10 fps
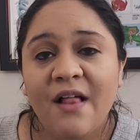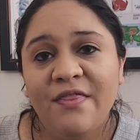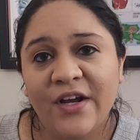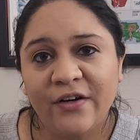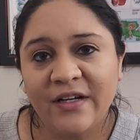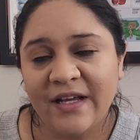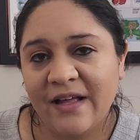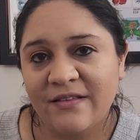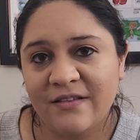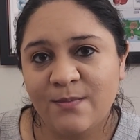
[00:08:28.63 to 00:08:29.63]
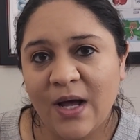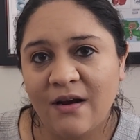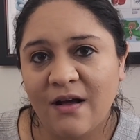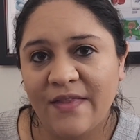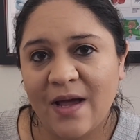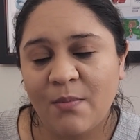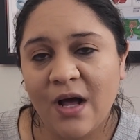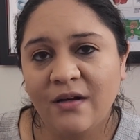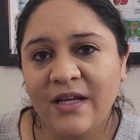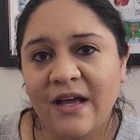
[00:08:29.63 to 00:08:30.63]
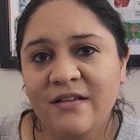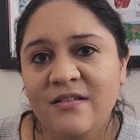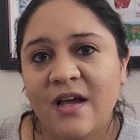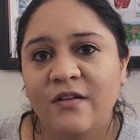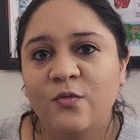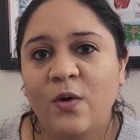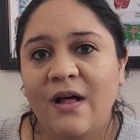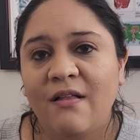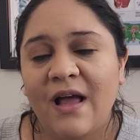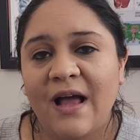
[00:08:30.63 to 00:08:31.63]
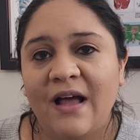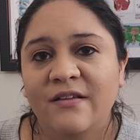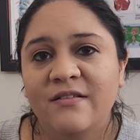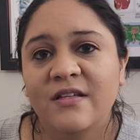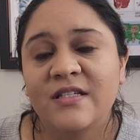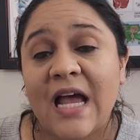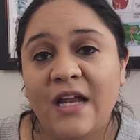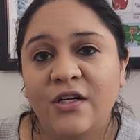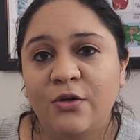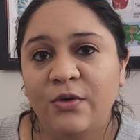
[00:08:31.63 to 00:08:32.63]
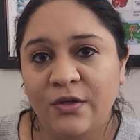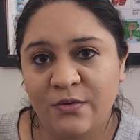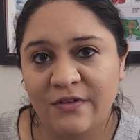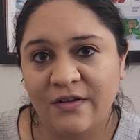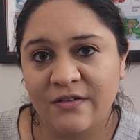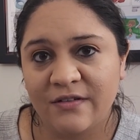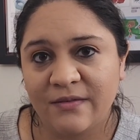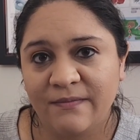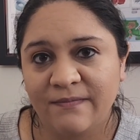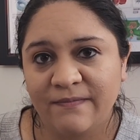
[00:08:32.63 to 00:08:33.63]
and they're going to get the spot on that podcast as well as the 10 new users.